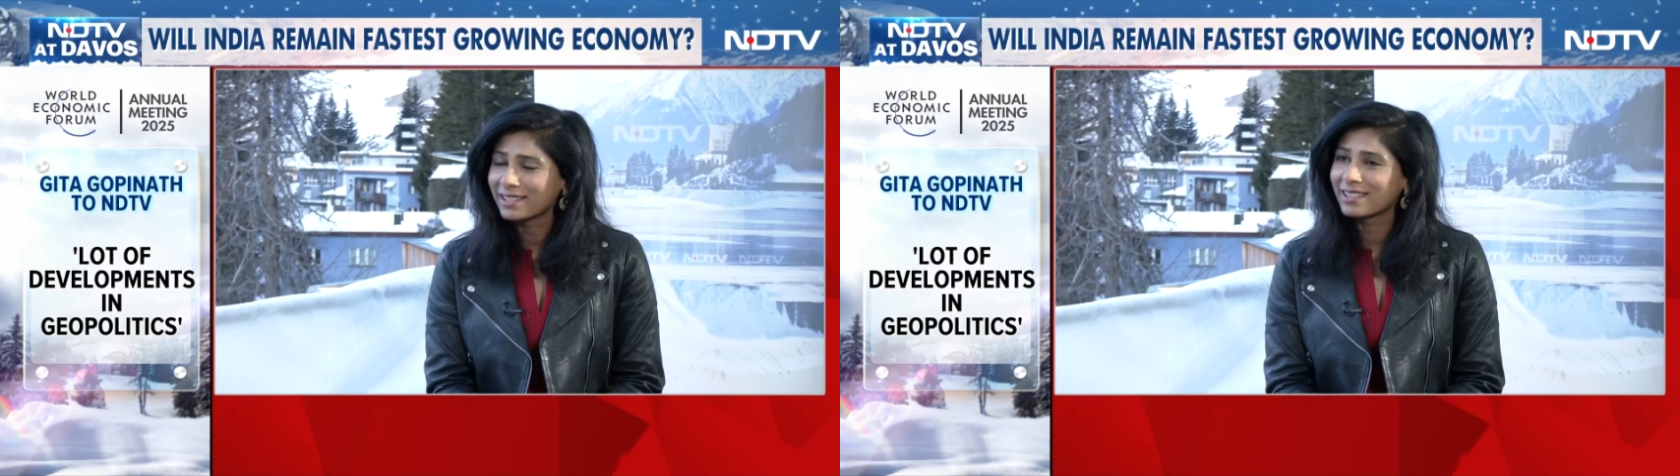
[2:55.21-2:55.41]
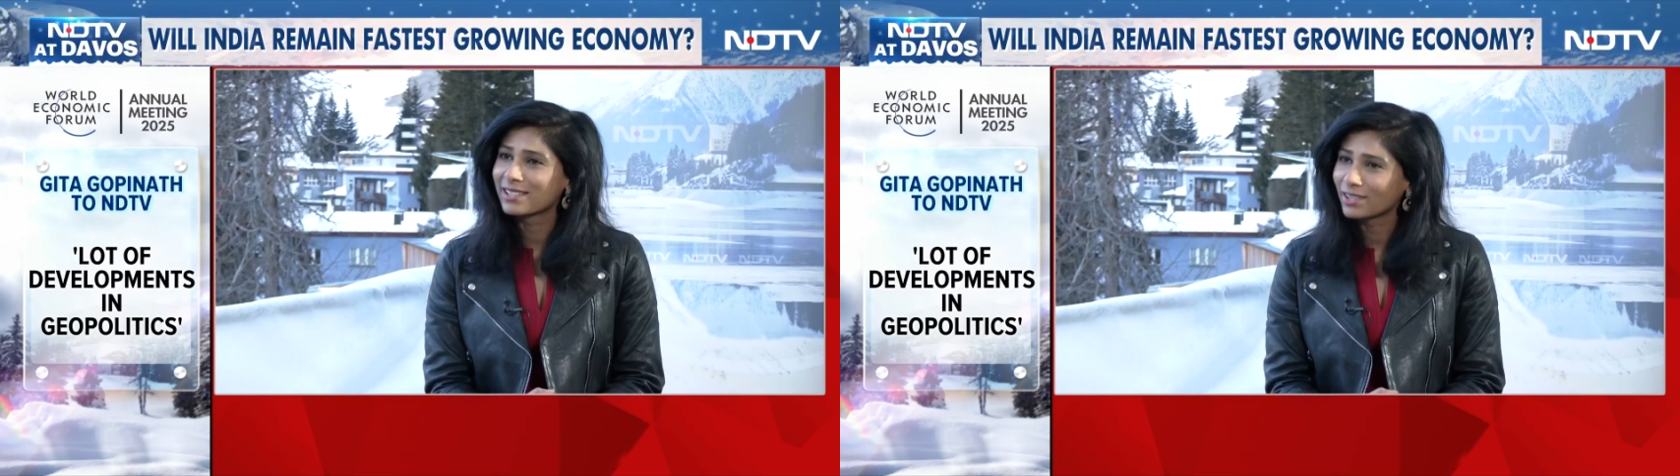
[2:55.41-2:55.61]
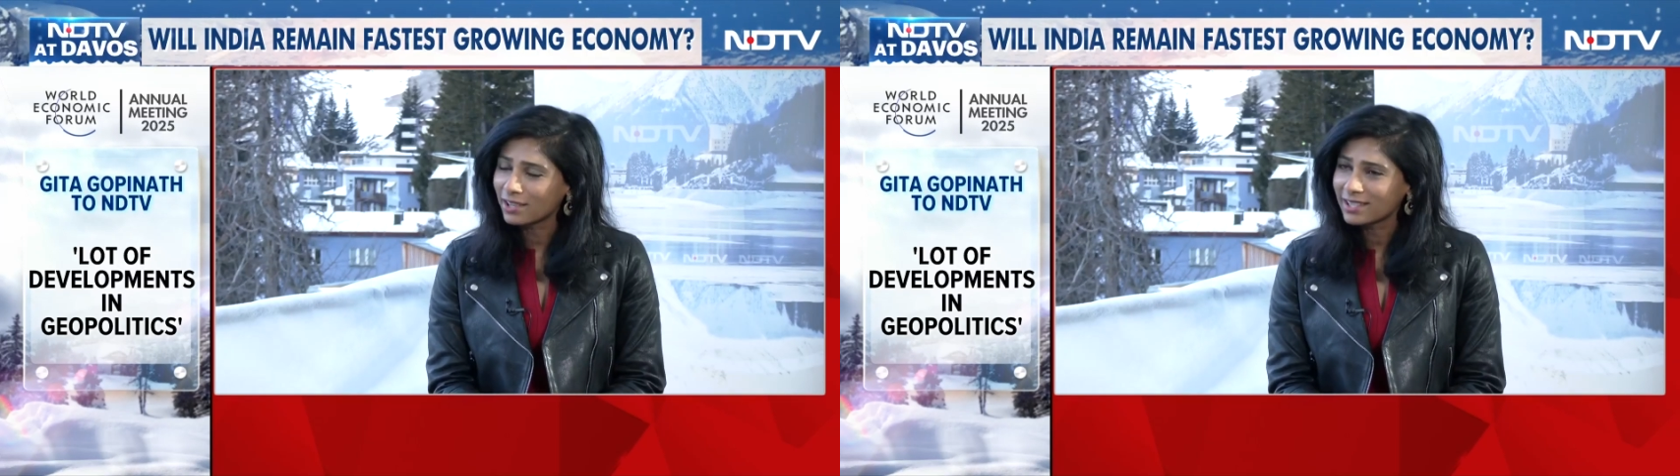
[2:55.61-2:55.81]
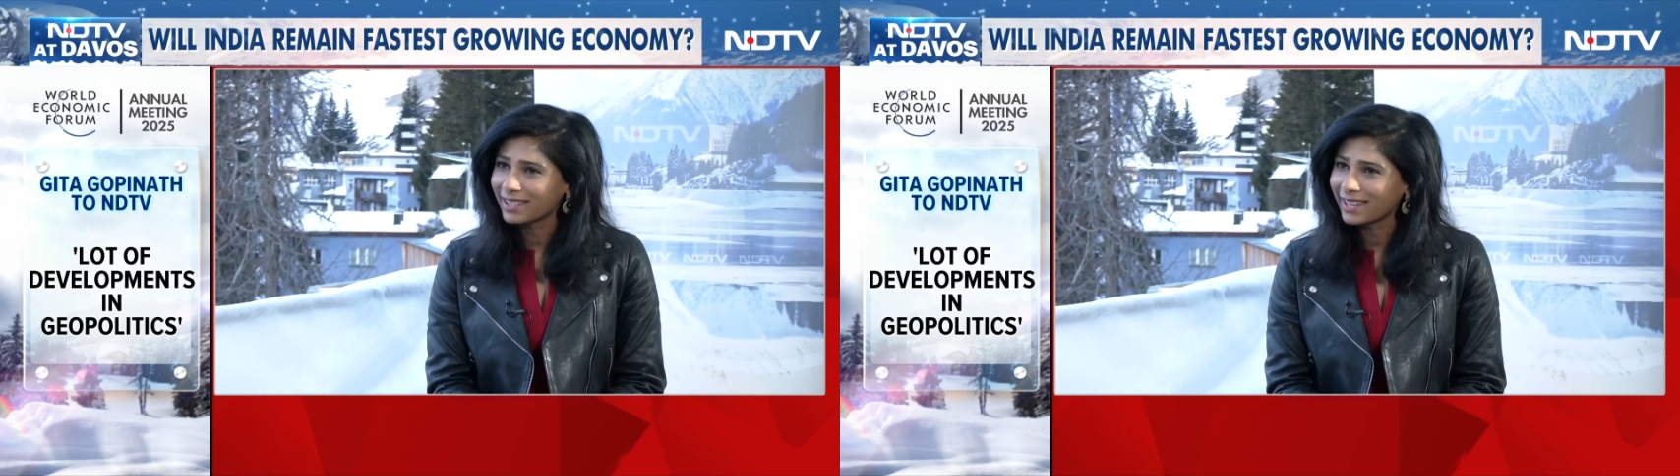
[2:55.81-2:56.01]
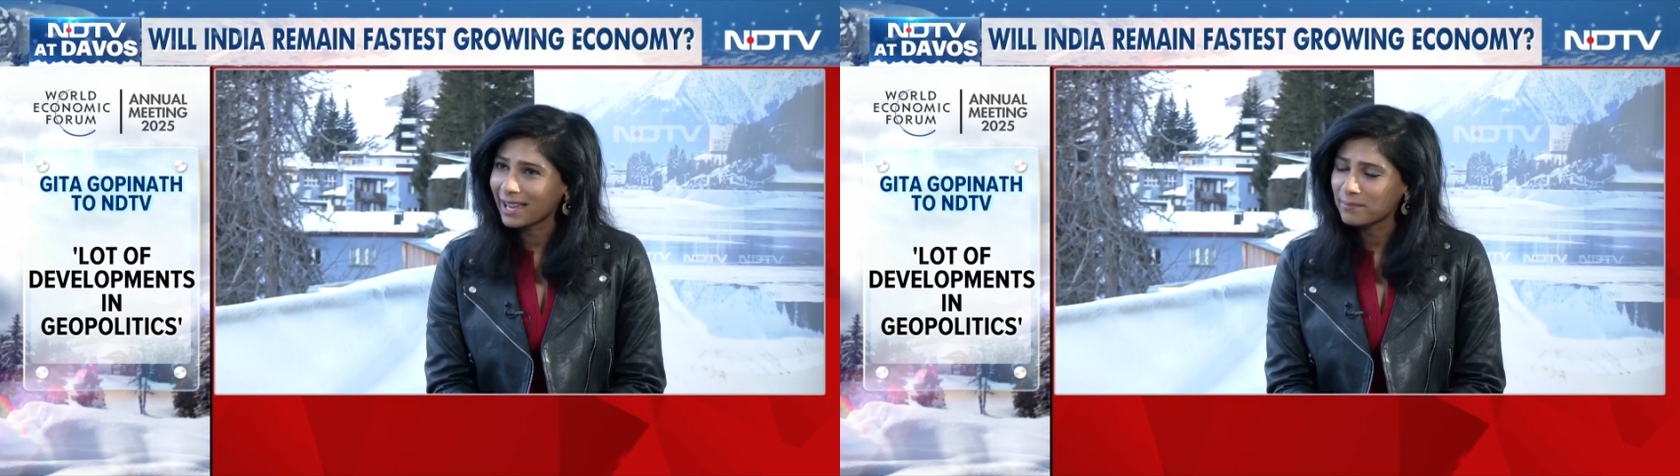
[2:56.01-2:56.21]
There's lots
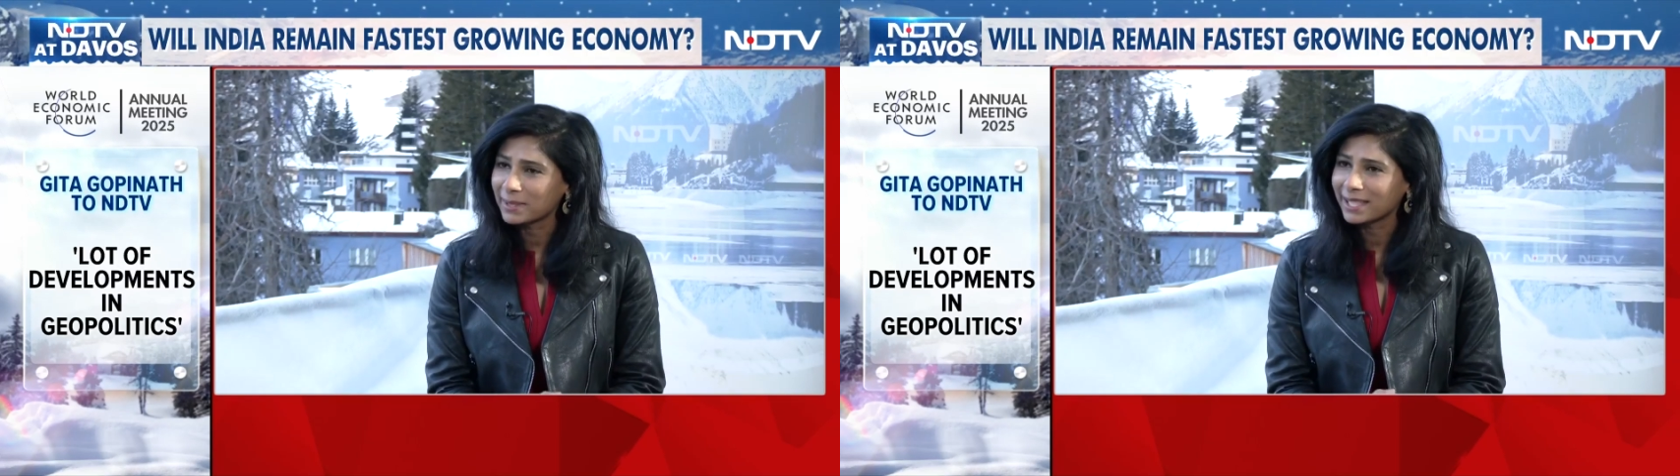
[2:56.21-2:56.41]
that happen.